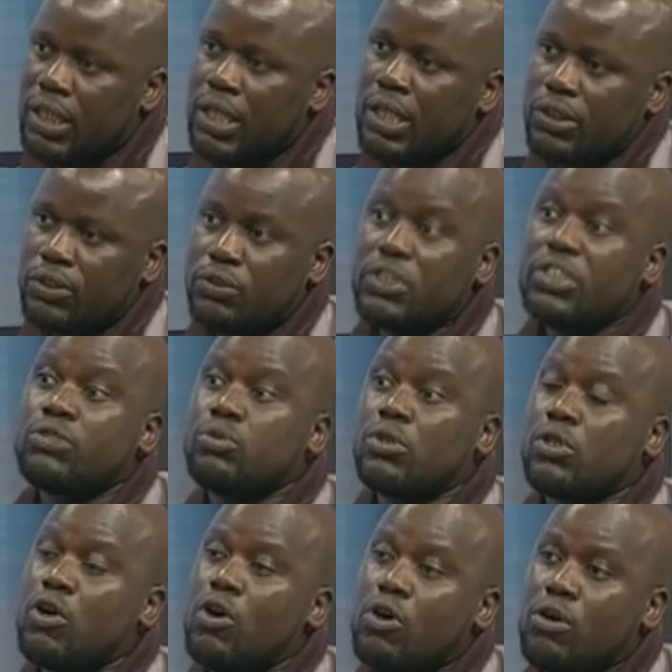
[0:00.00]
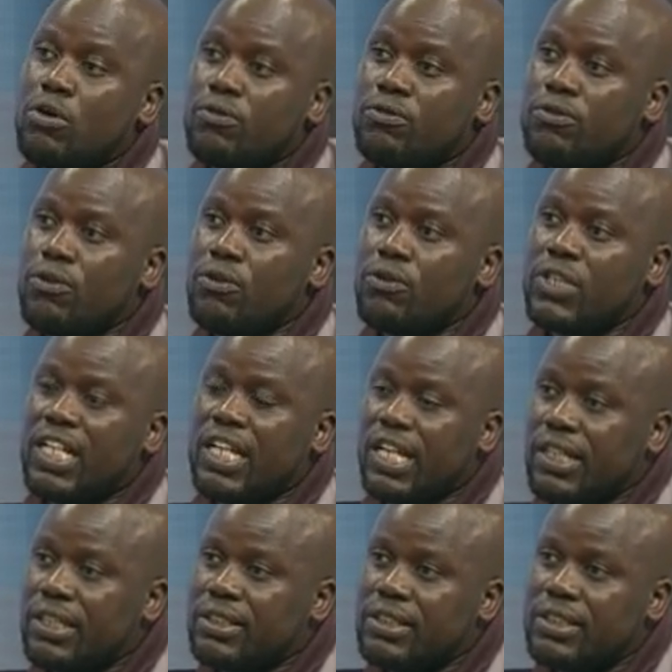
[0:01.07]
So this will go on for the
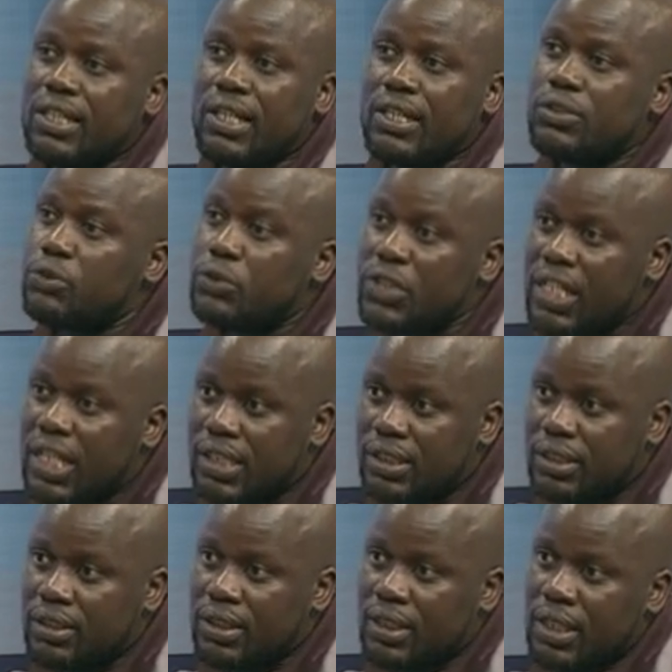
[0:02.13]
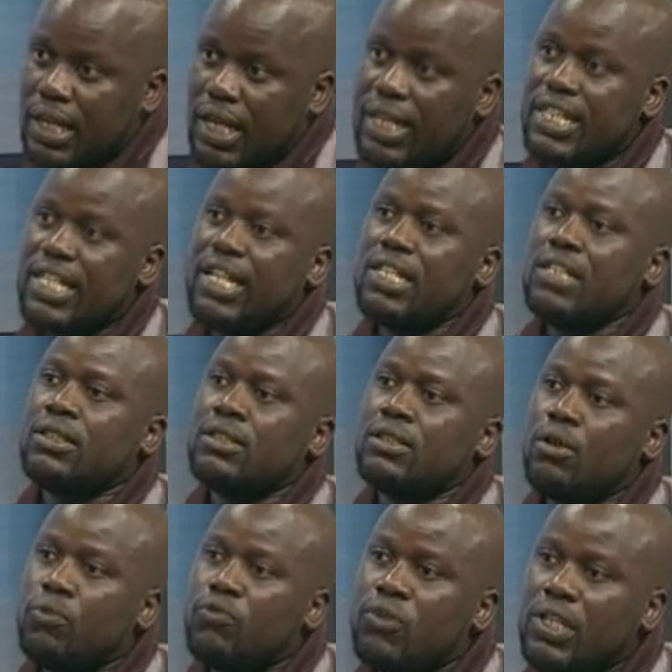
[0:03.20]
next 2 years. And then
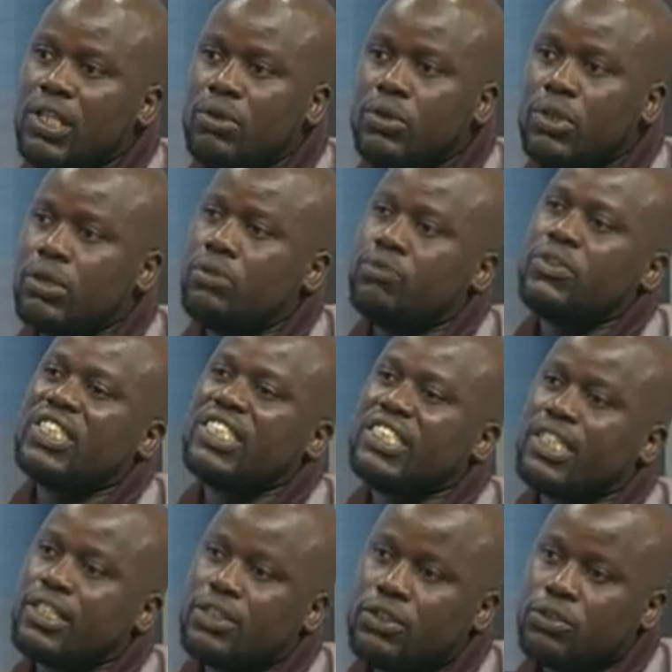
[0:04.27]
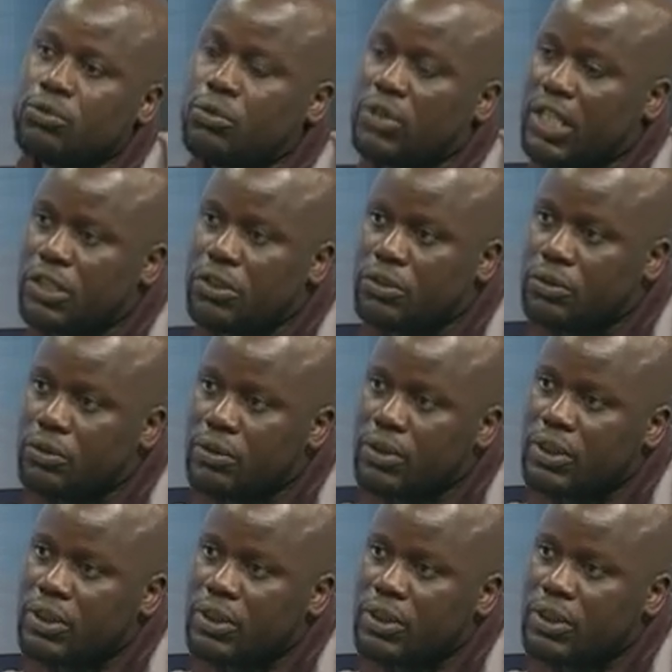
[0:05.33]
hopefully we even take this to radio.